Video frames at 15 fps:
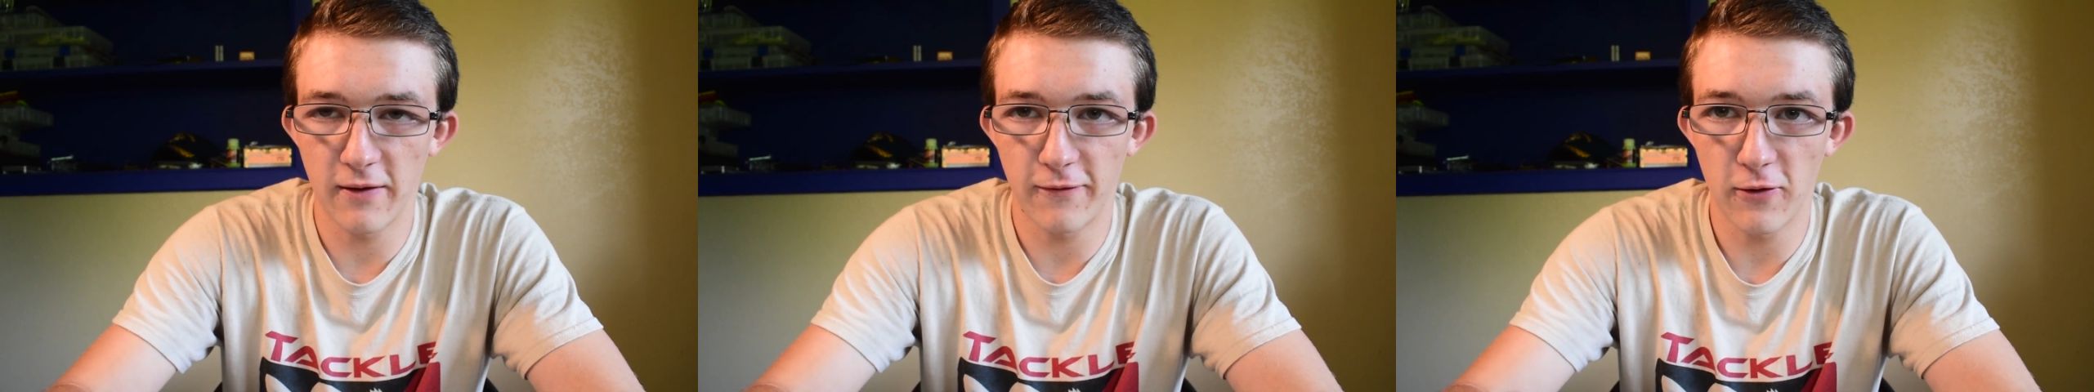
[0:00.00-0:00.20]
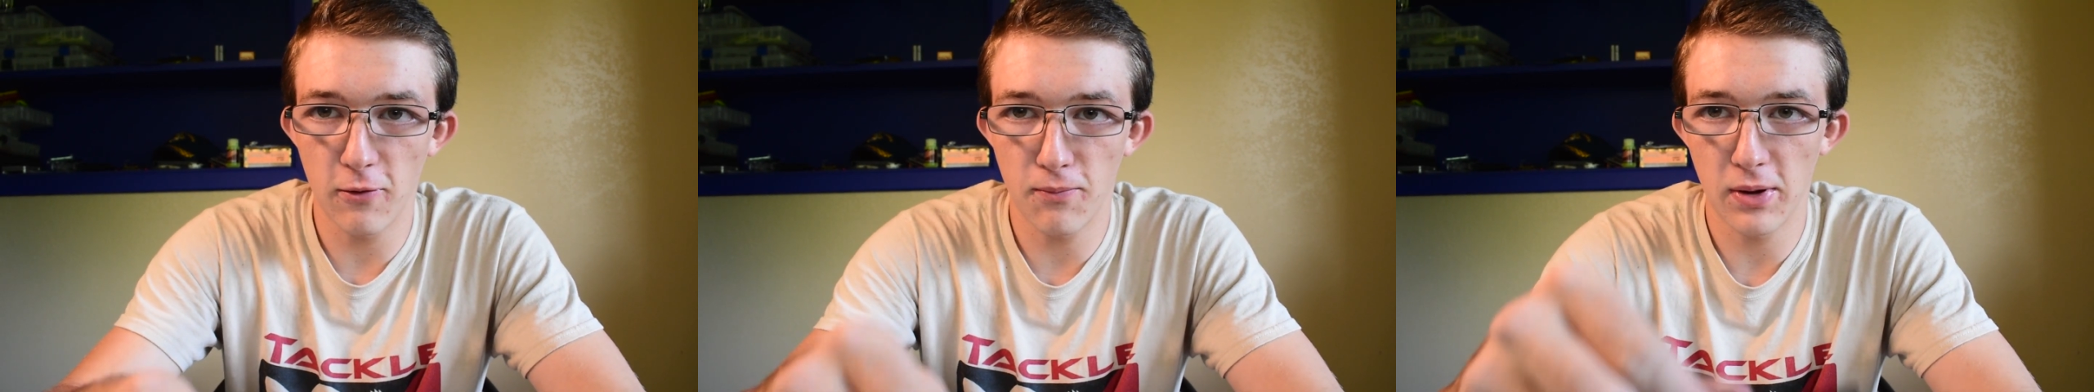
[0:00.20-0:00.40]

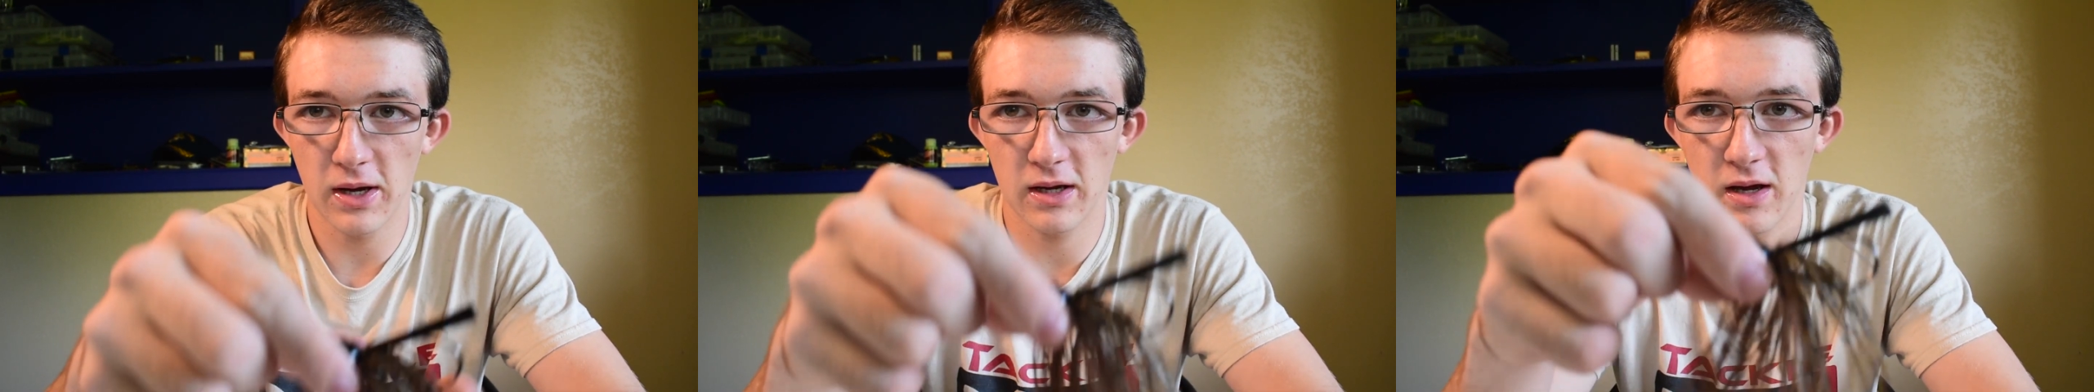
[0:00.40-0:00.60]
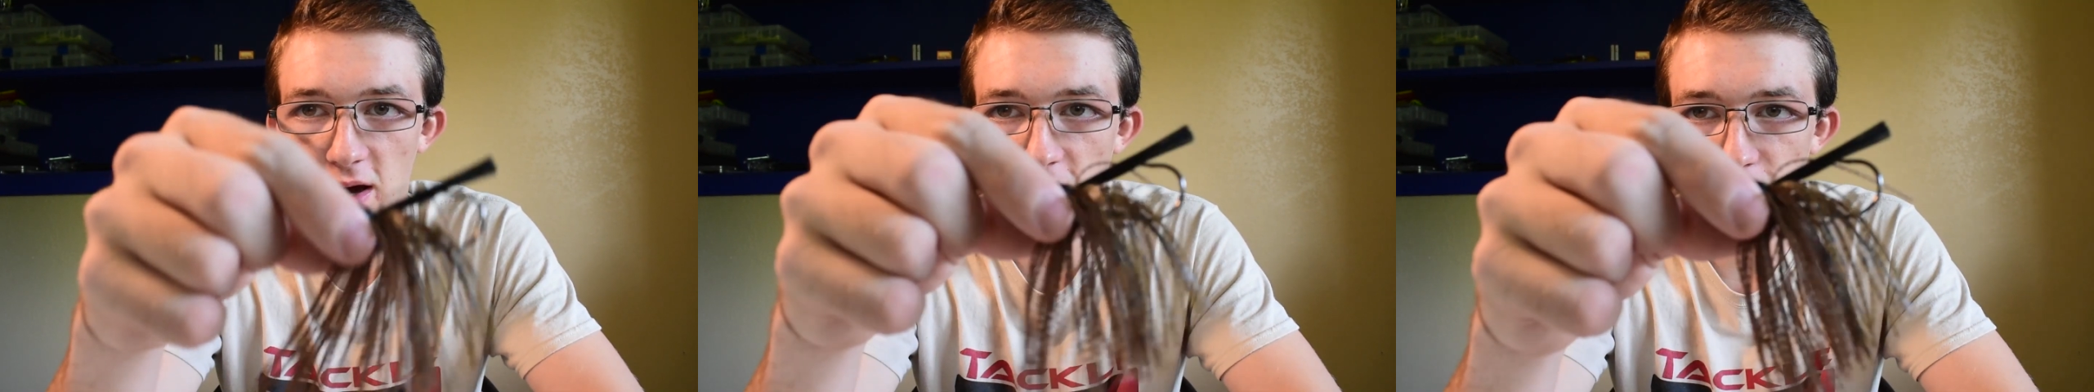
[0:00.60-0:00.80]
if you
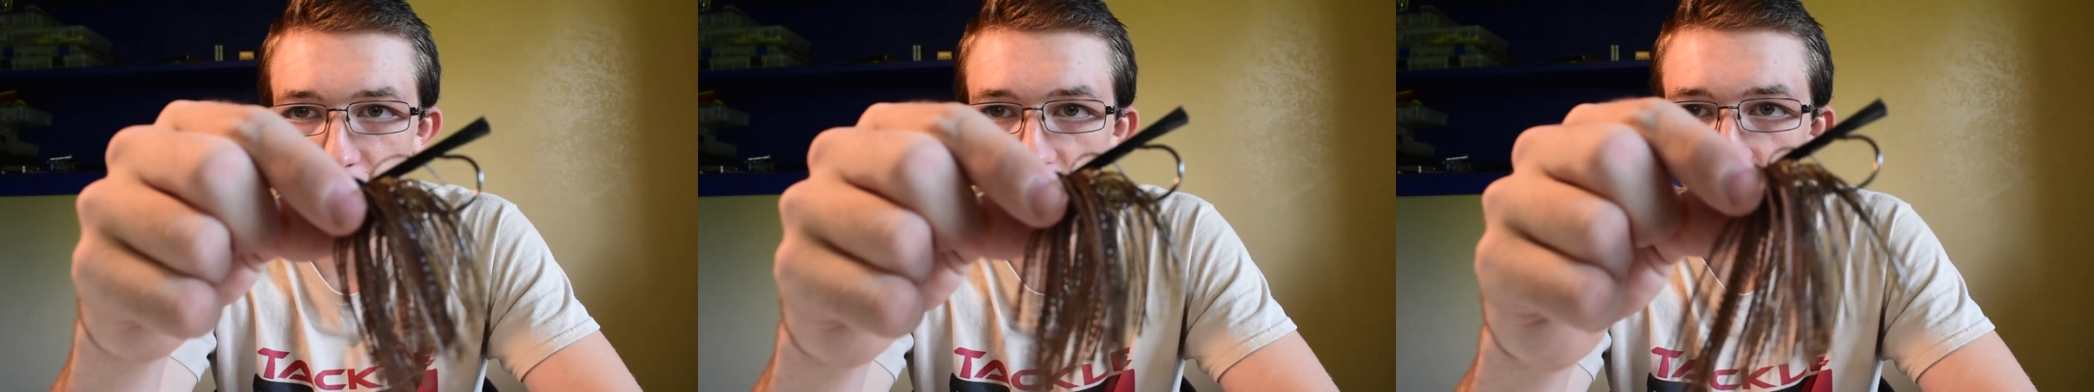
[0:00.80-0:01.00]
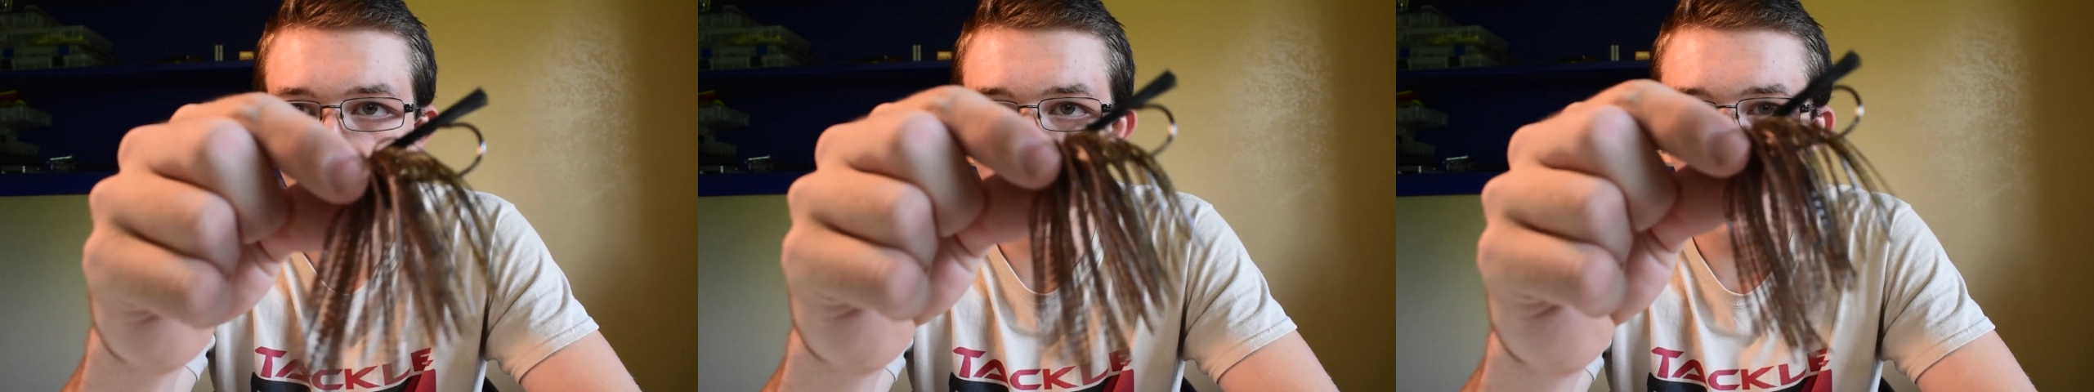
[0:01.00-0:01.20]
pick
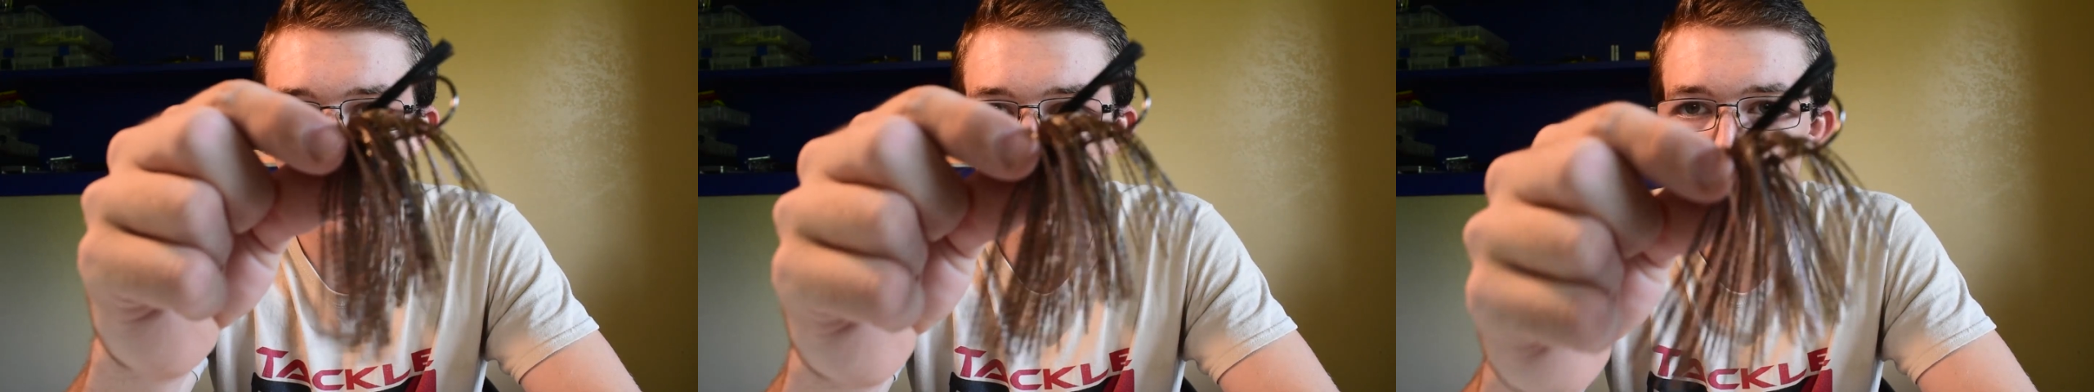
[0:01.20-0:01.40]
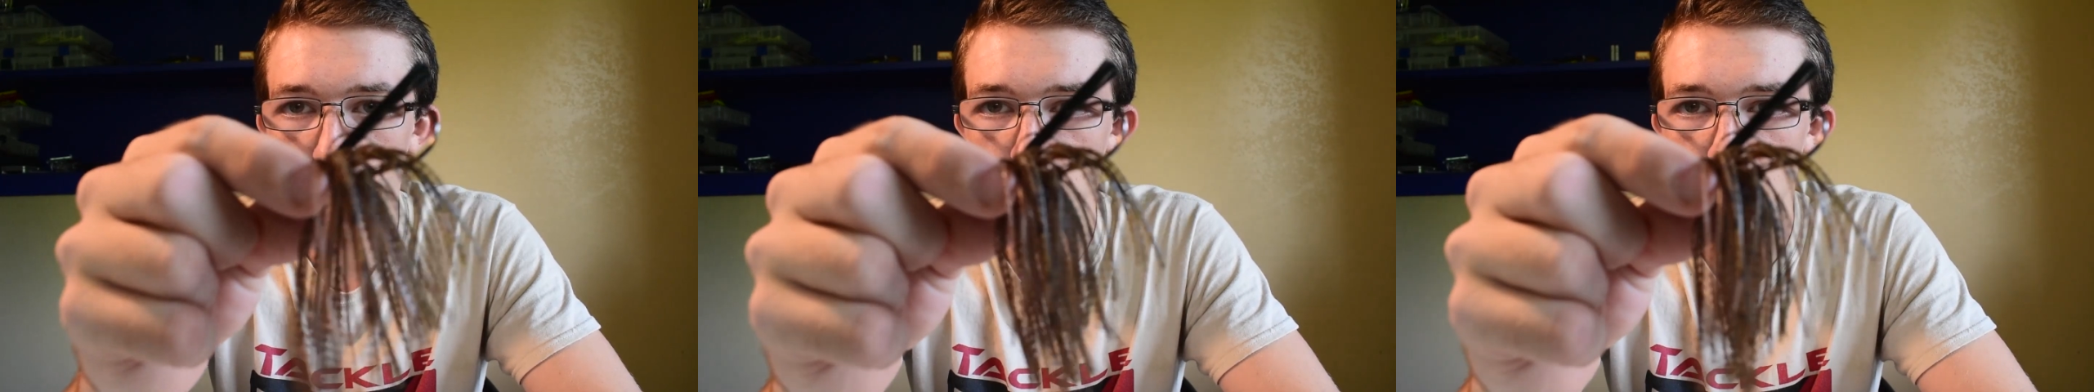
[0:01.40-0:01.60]
up a
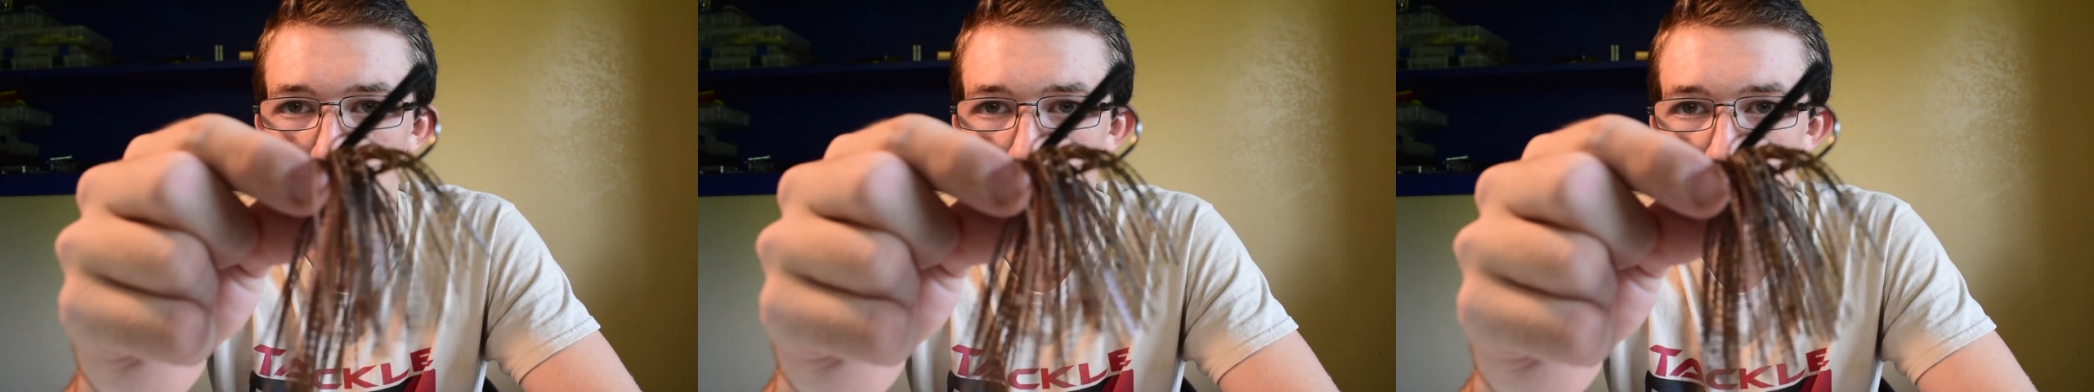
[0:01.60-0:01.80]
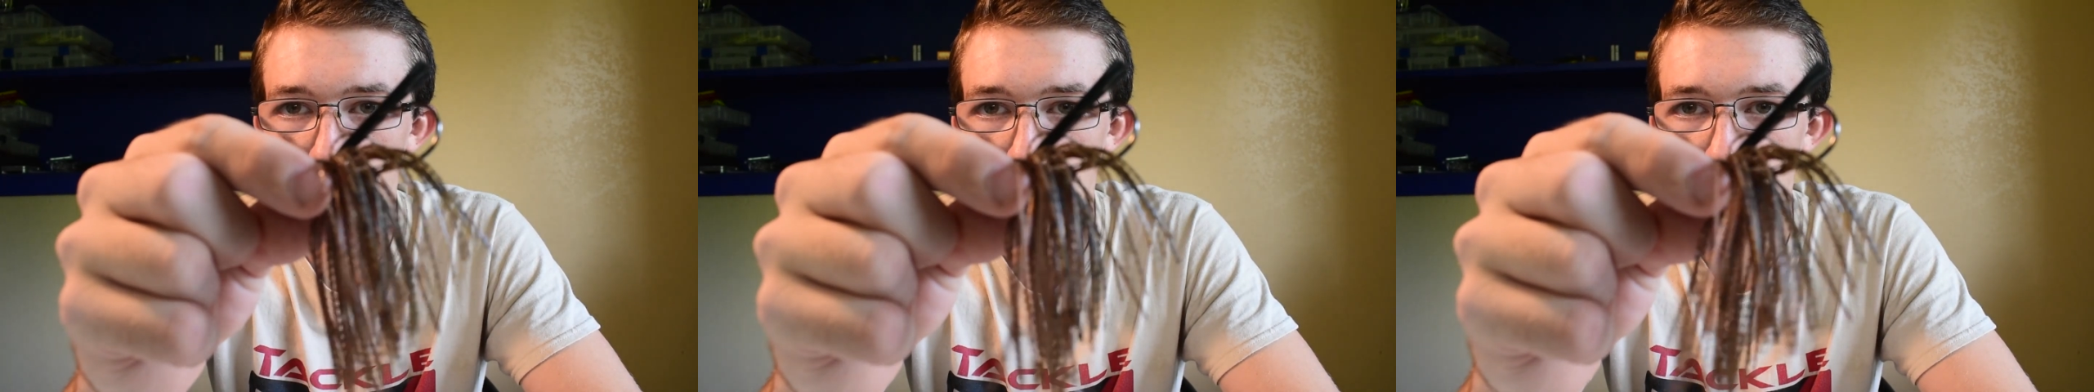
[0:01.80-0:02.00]
white one
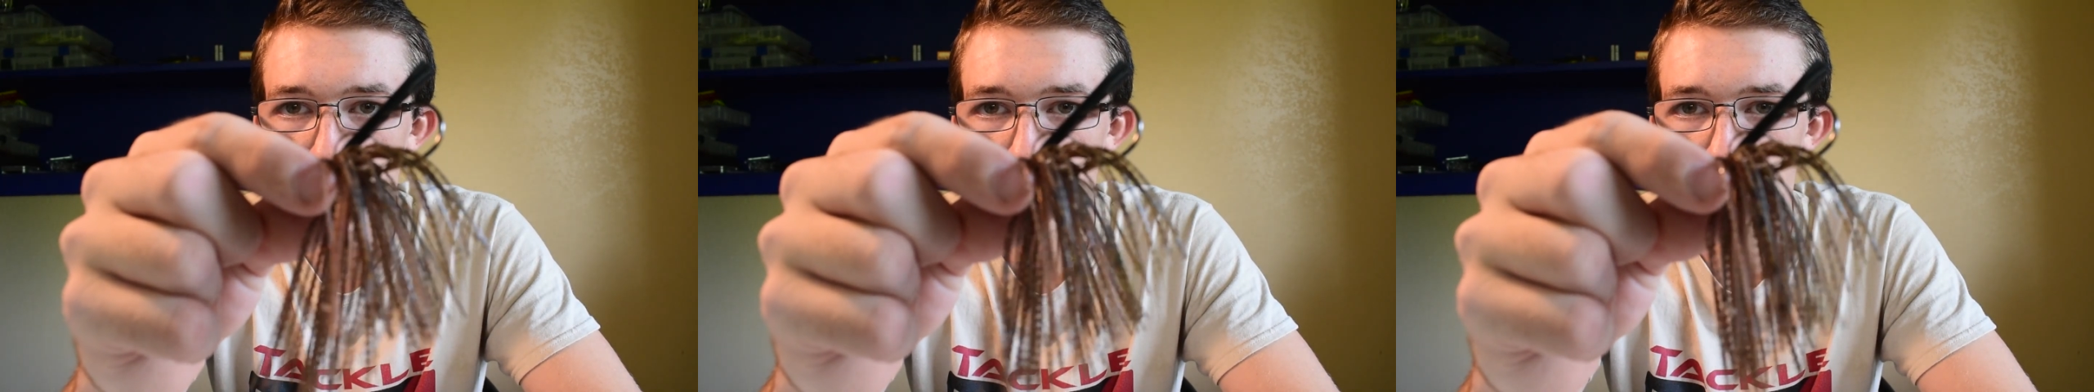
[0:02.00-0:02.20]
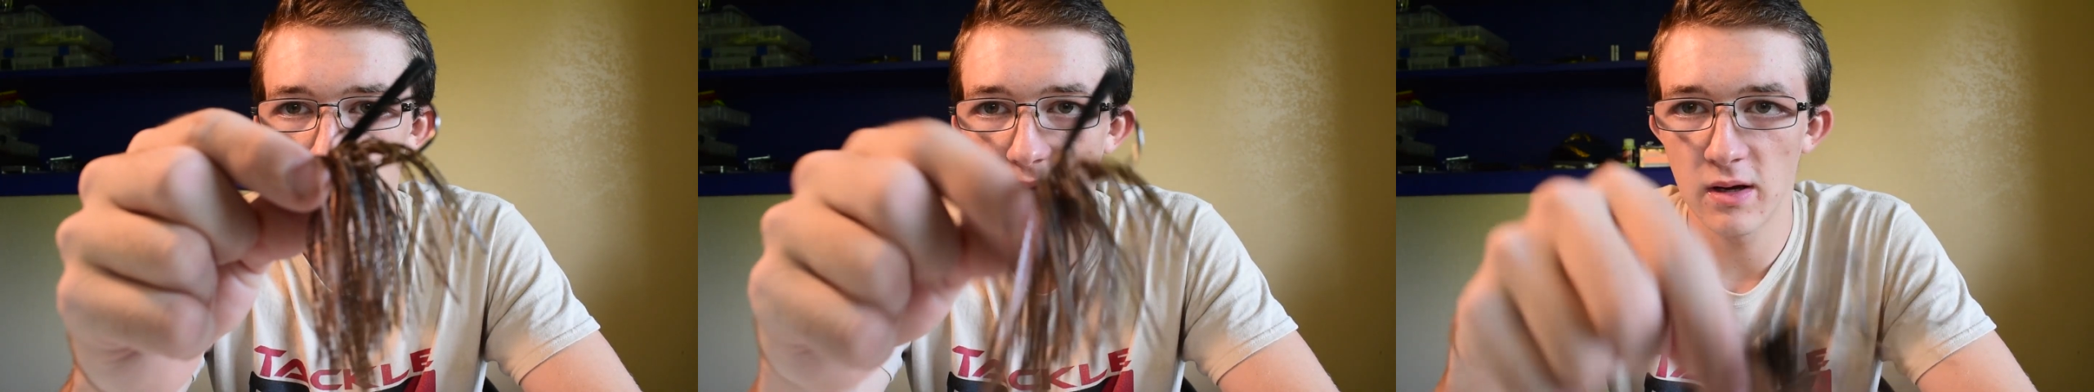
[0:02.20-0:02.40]
of
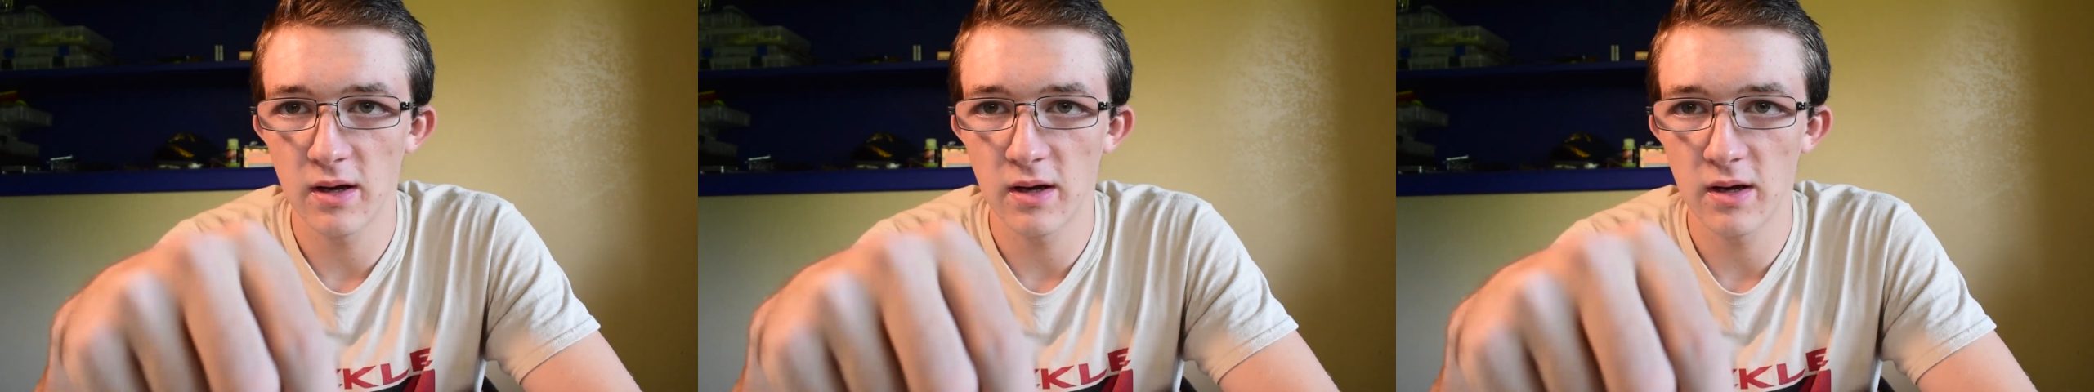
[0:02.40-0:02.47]
these